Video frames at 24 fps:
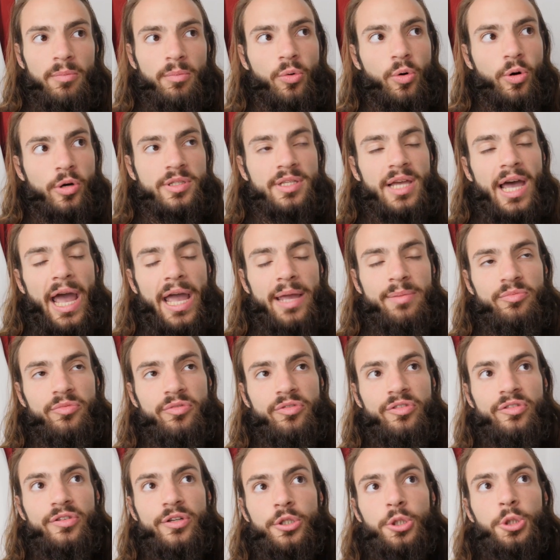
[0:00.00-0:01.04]
more time
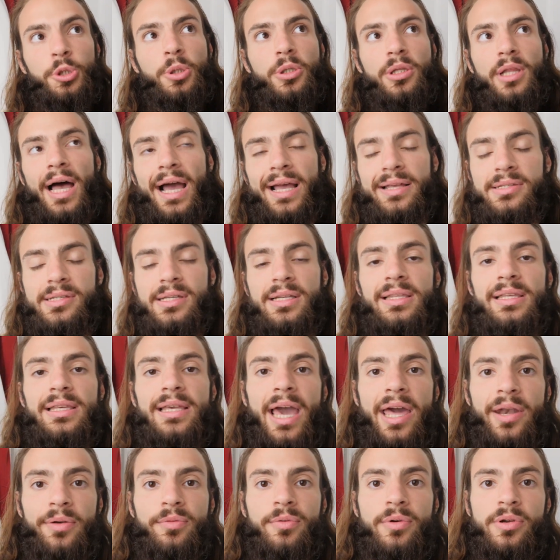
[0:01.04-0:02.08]
visualizing the
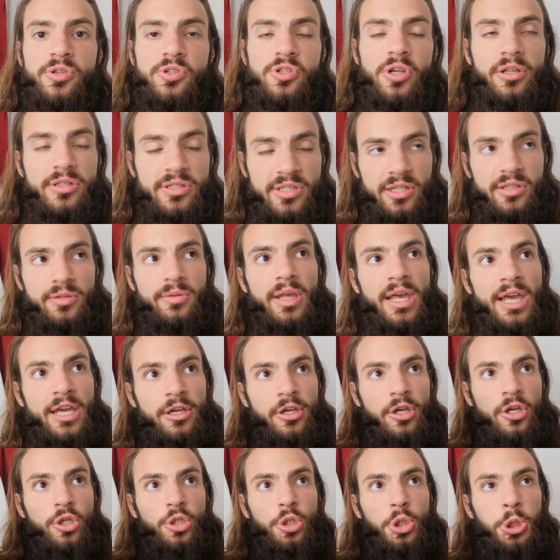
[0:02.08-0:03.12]
end result to
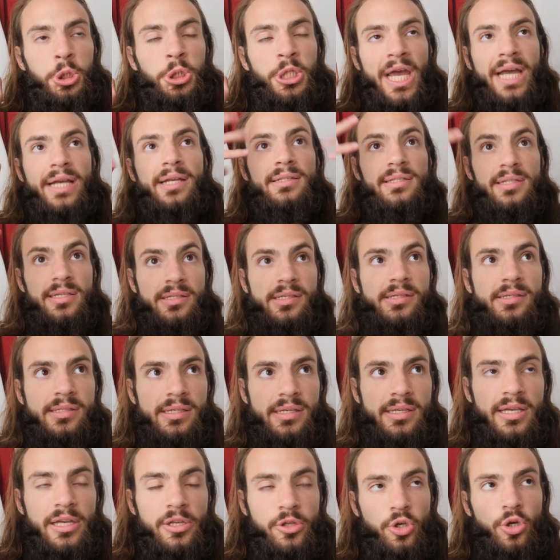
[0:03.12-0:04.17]
check to
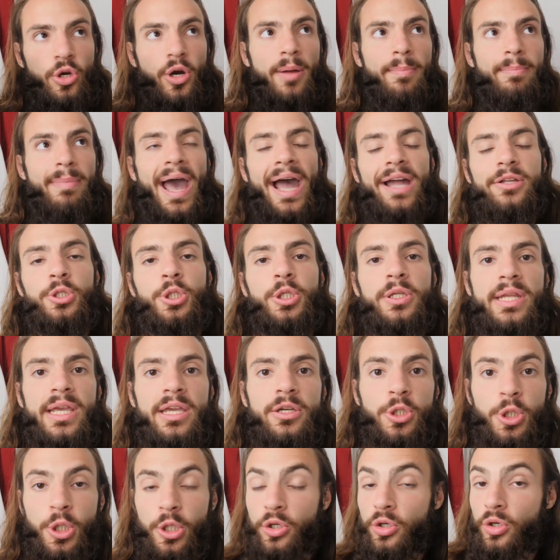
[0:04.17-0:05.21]
see in your
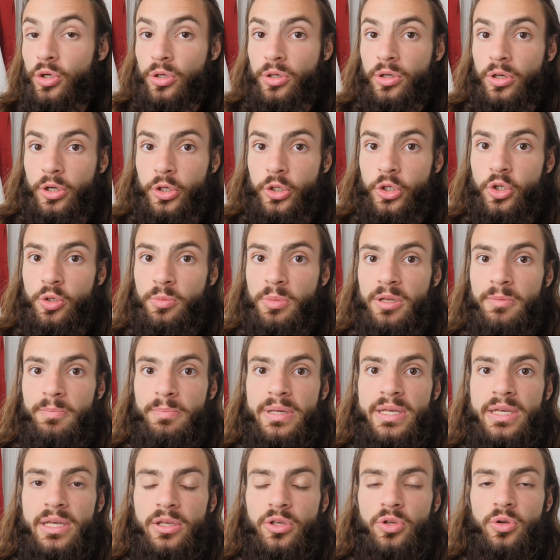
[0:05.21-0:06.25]
imagination. You're a human
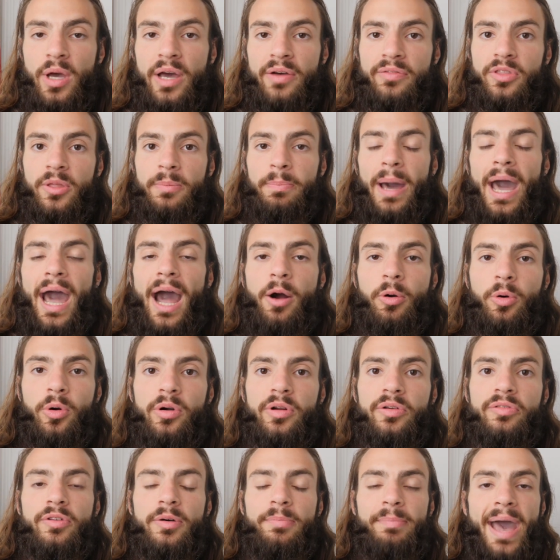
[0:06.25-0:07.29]
being. You have the power
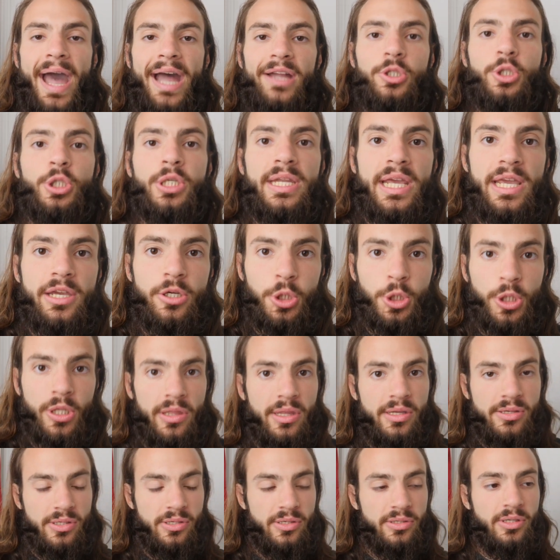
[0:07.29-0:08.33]
of imagination.
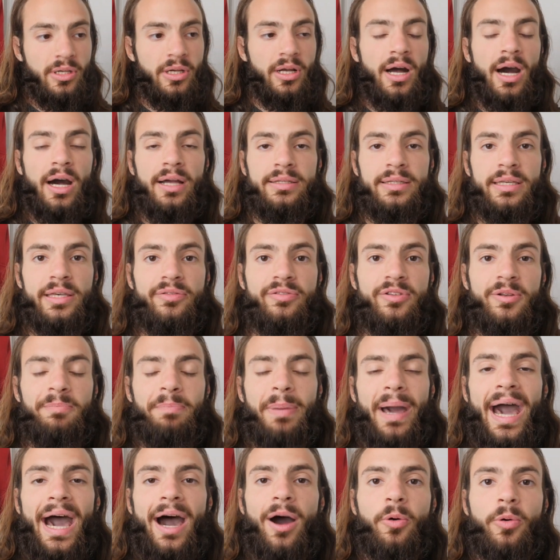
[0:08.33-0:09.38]
This is a God-given
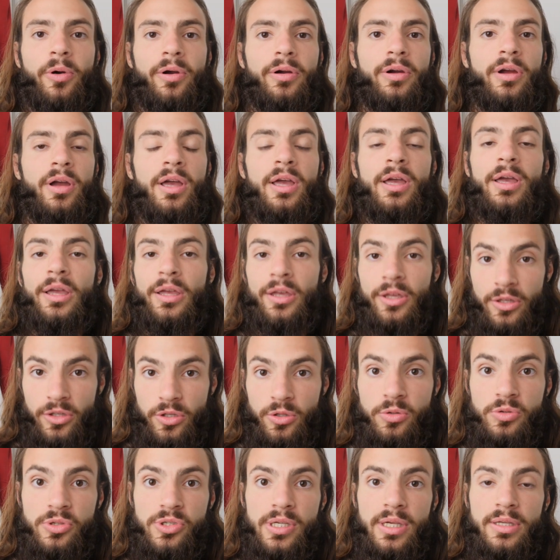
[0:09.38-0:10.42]
power.
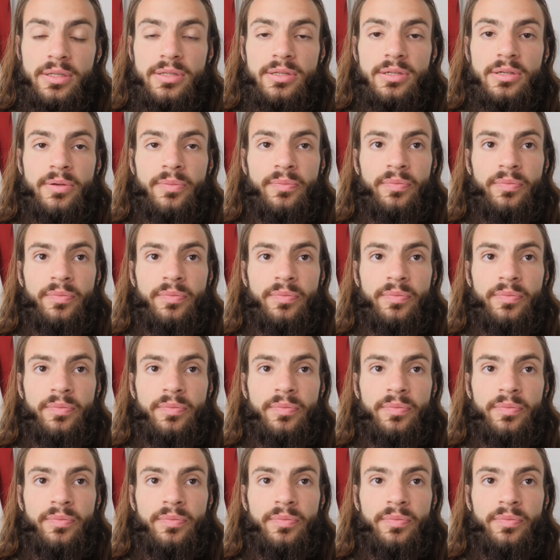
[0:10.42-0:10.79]
Use it.